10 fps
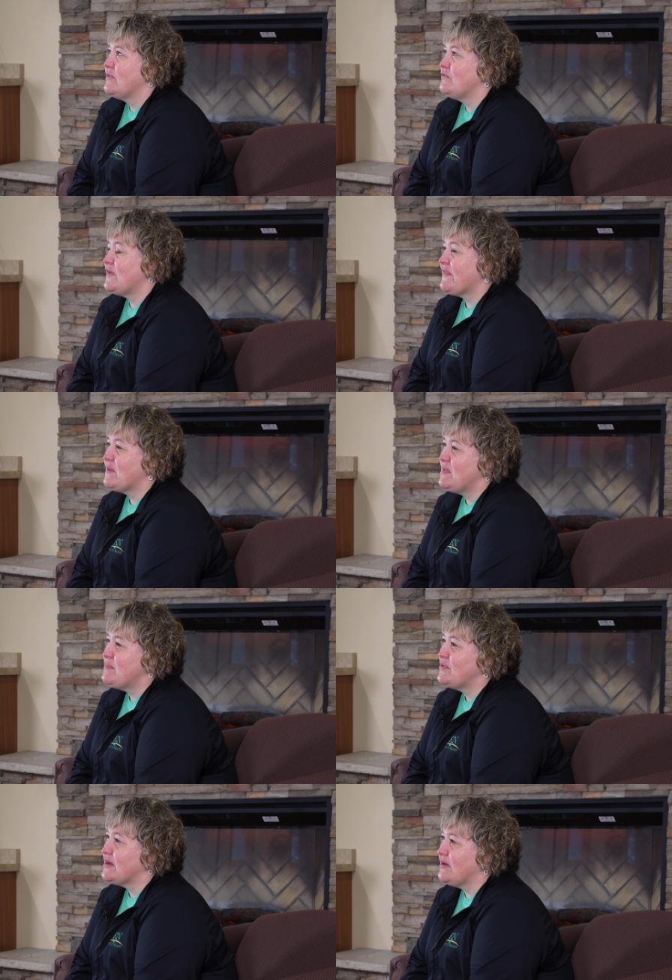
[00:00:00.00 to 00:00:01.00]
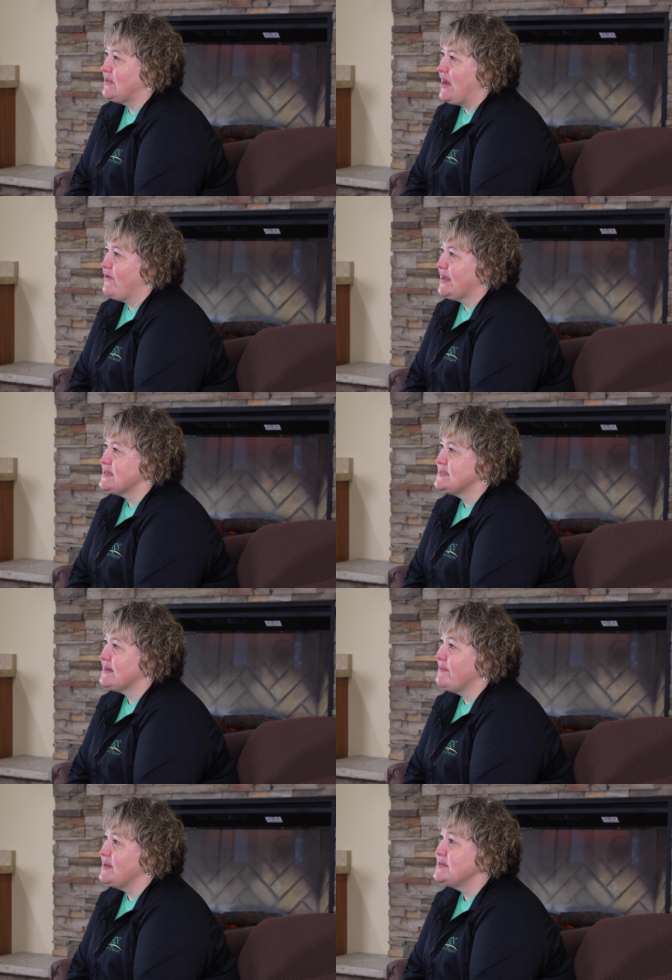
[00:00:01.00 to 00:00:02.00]
The fact that people are allowing us to
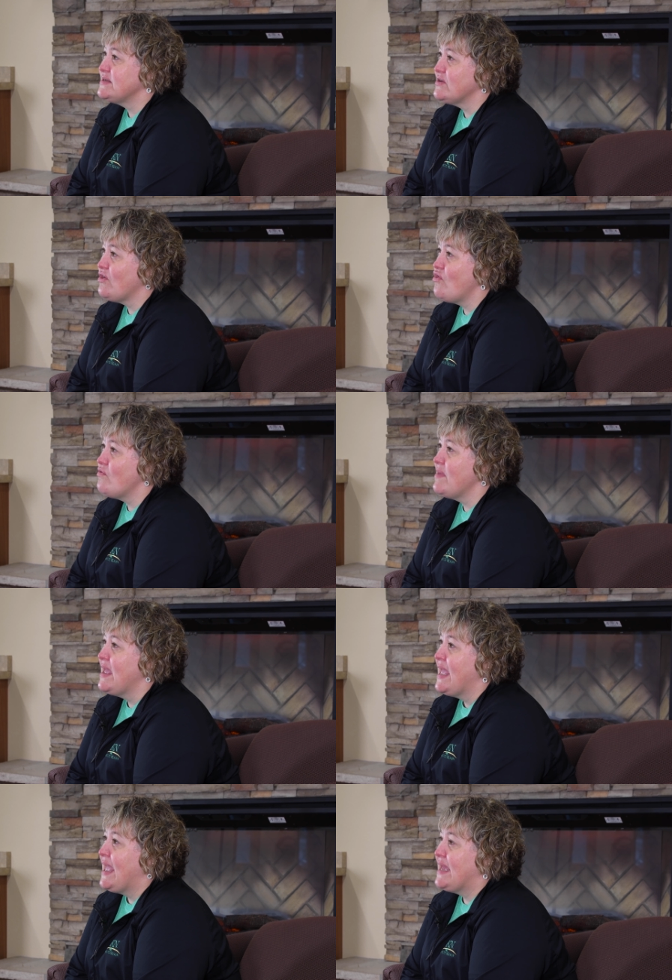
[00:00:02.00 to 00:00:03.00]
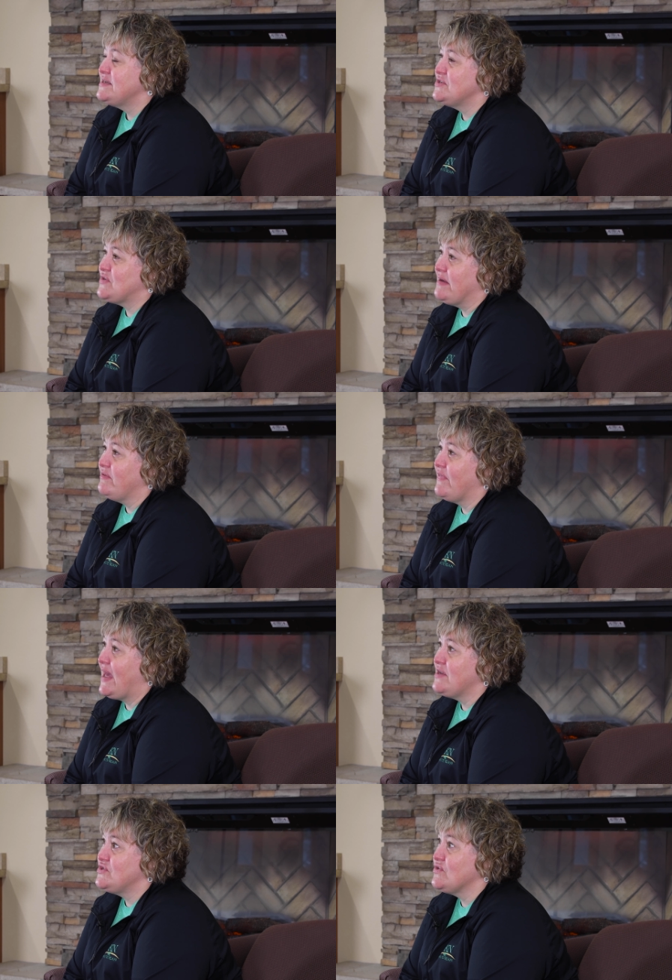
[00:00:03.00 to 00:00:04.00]
come into their home and to travel
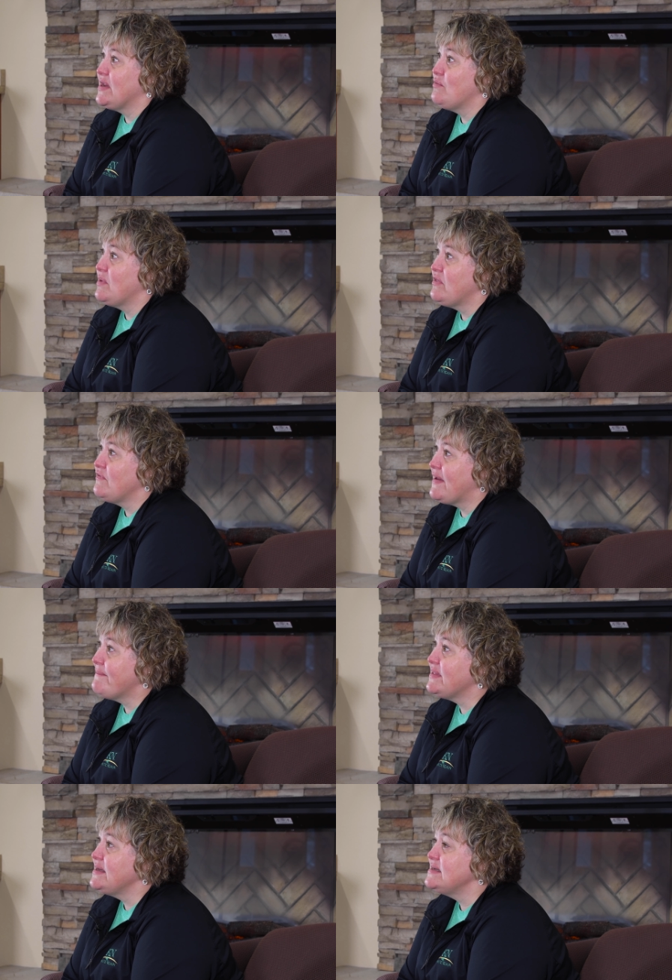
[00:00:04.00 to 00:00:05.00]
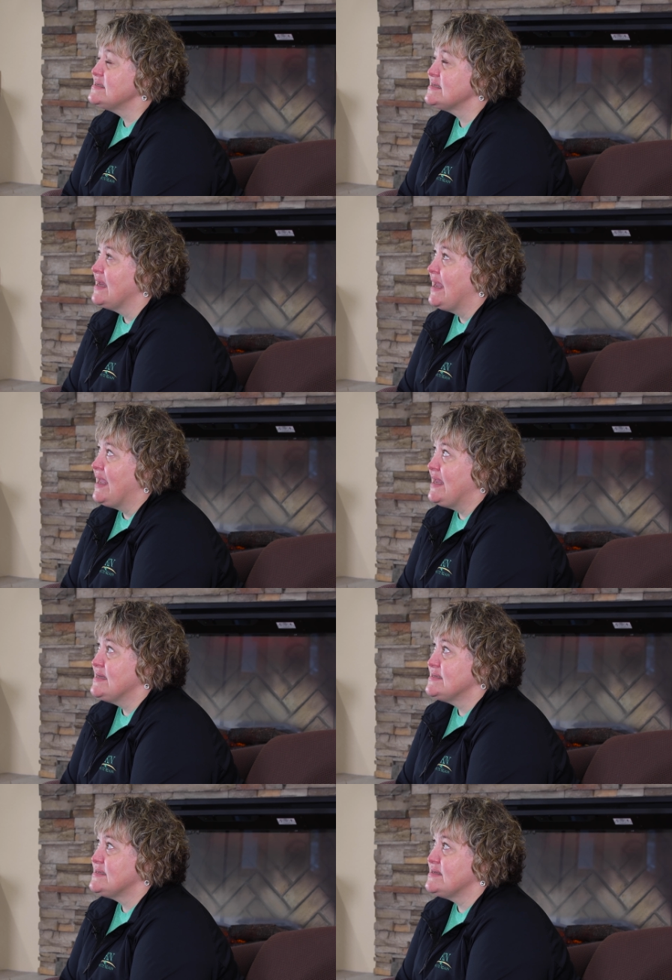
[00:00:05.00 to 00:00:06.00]
that journey with families
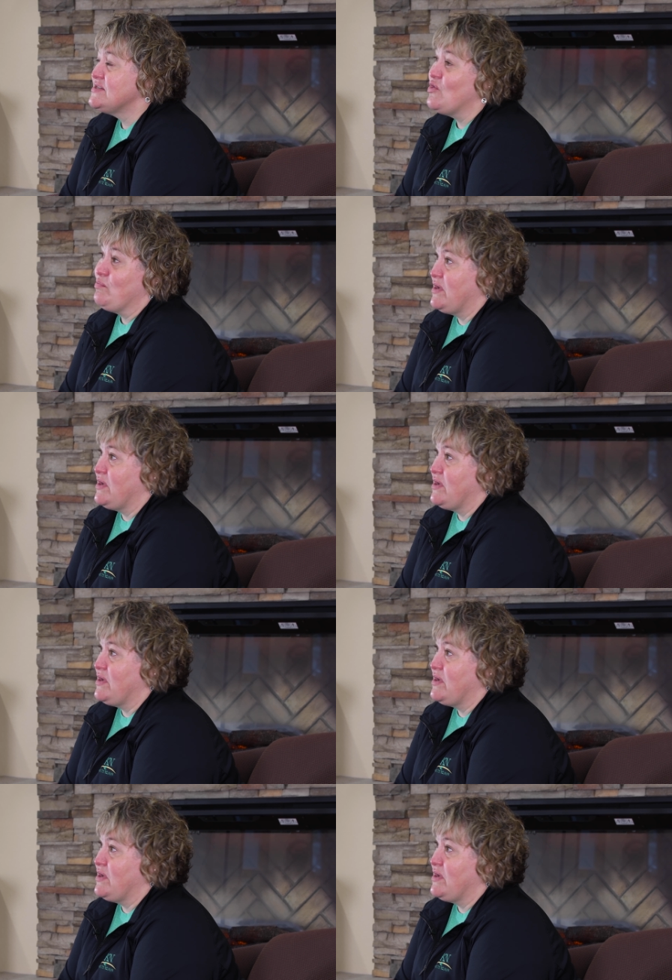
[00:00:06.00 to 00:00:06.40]
is so